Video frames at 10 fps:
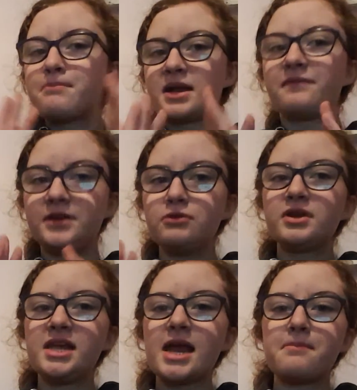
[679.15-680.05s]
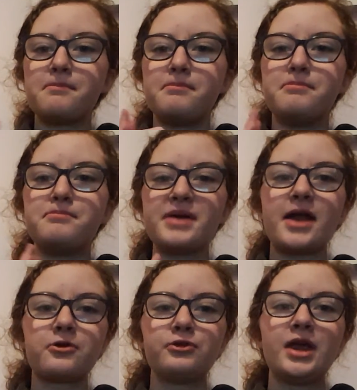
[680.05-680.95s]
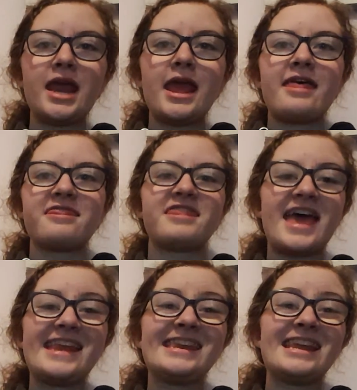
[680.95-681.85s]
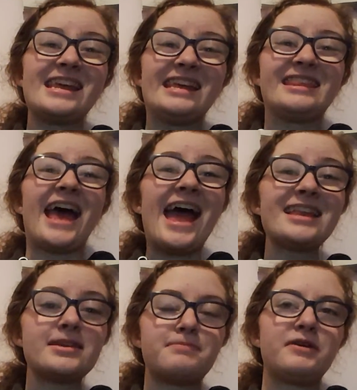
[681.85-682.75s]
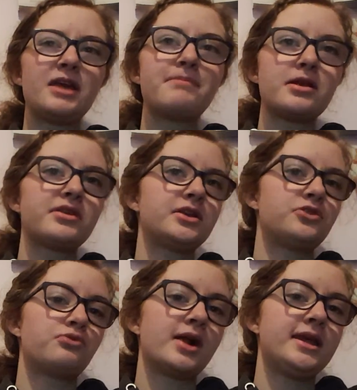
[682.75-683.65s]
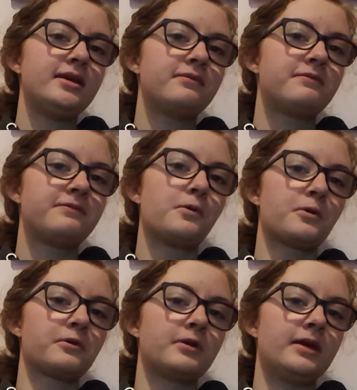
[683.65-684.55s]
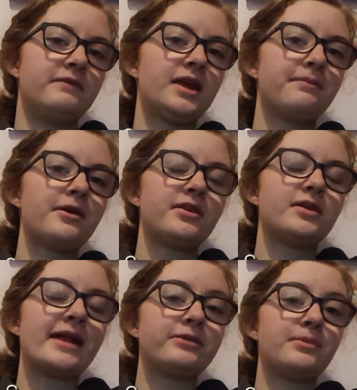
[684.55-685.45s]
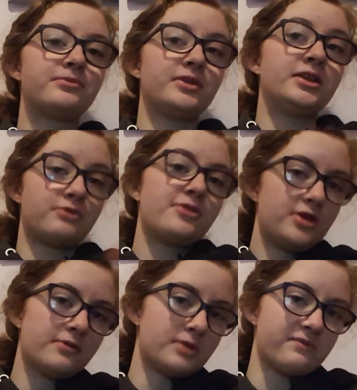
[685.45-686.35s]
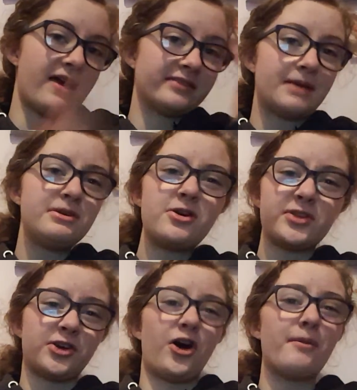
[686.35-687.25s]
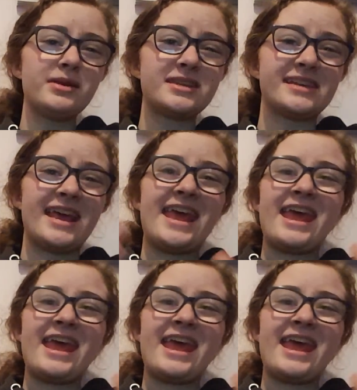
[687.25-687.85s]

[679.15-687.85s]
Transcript: but if you get better than that, if you get better than 24, if you get better than 93, than 23 out of 25, let me know in the comments,